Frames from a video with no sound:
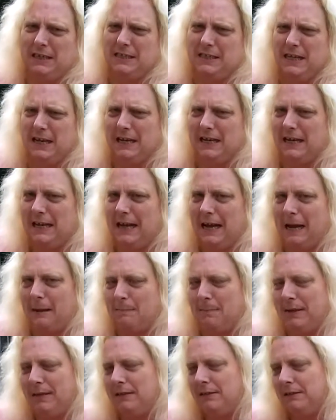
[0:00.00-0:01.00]
it's not going to
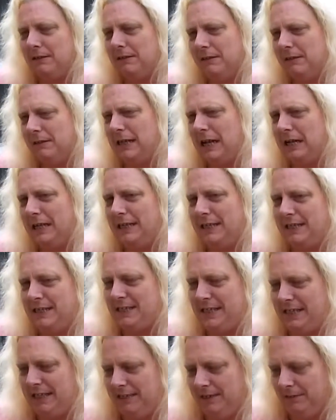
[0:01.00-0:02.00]
happen. Not
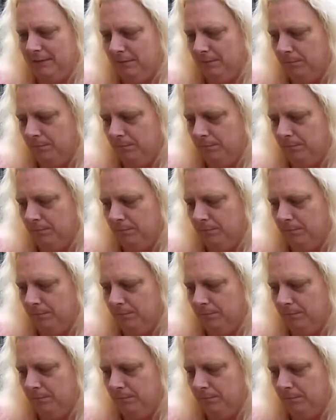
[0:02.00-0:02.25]
easy.